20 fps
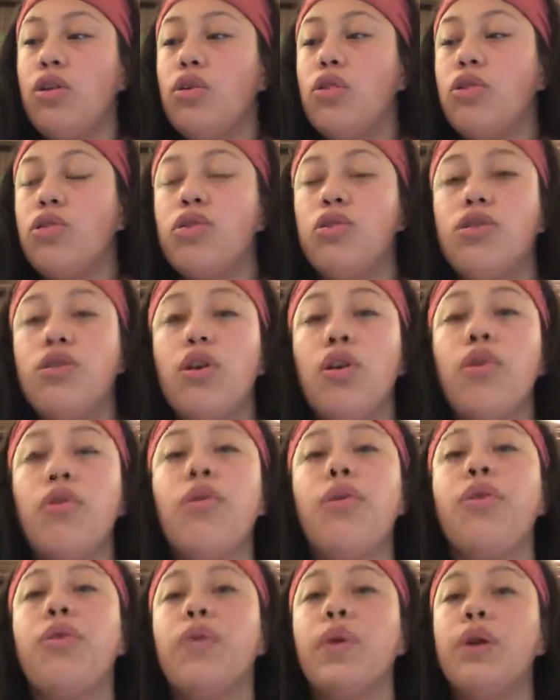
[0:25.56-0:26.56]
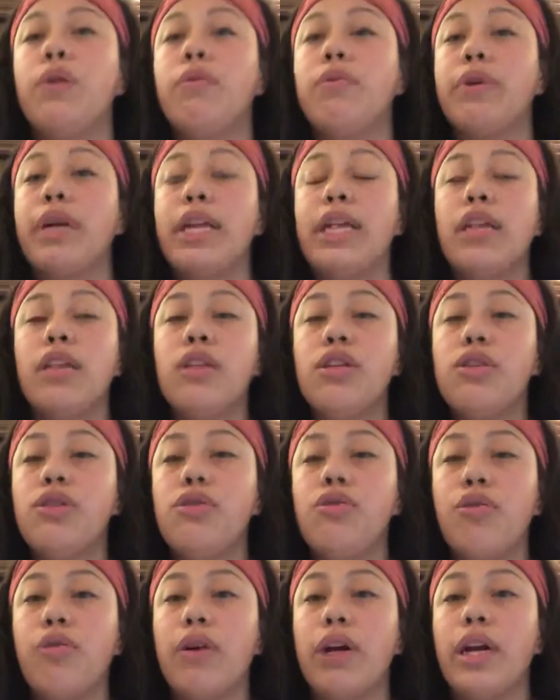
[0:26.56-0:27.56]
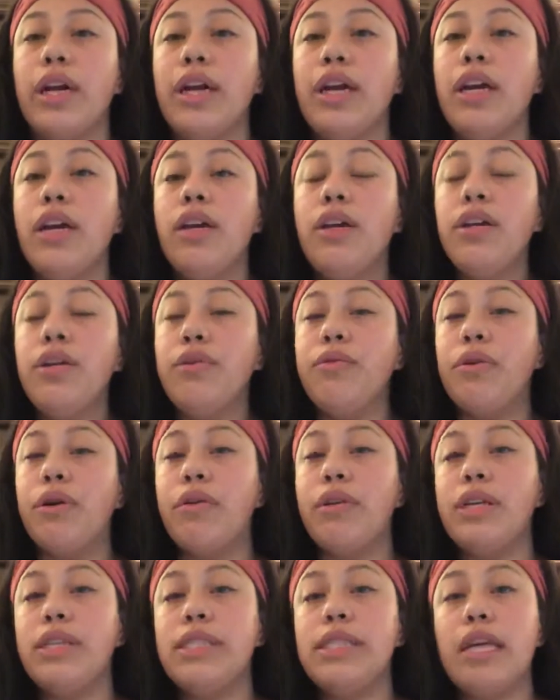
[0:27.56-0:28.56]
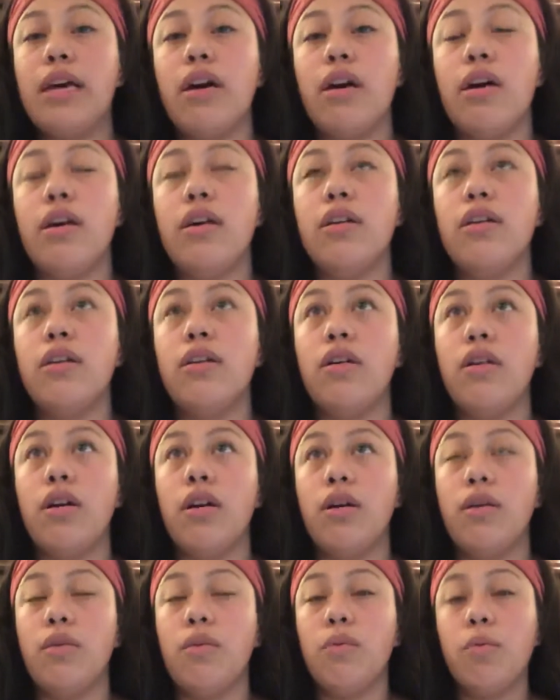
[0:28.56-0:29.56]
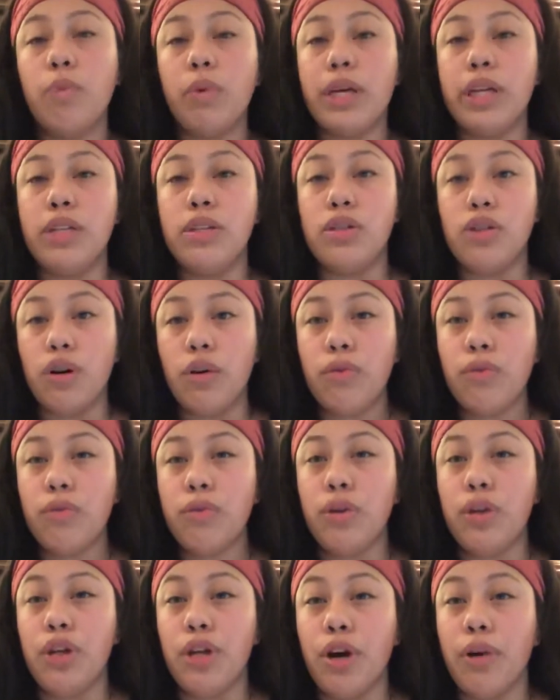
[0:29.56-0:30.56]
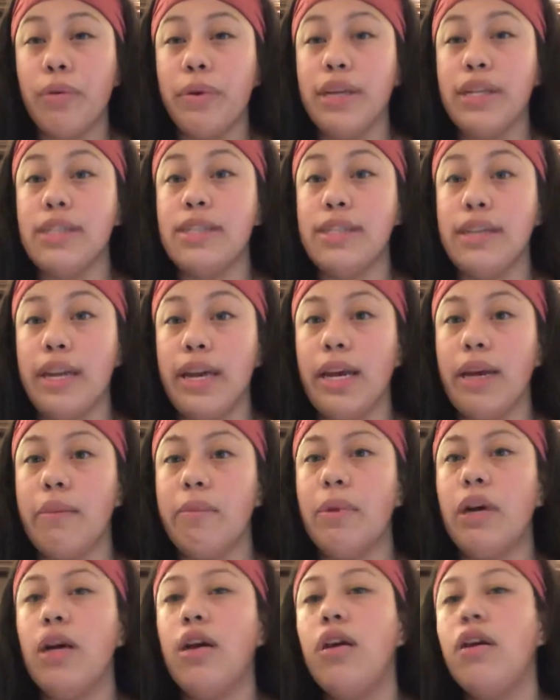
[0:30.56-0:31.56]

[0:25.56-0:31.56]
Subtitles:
So through reading the story, you notice that we don't know his name.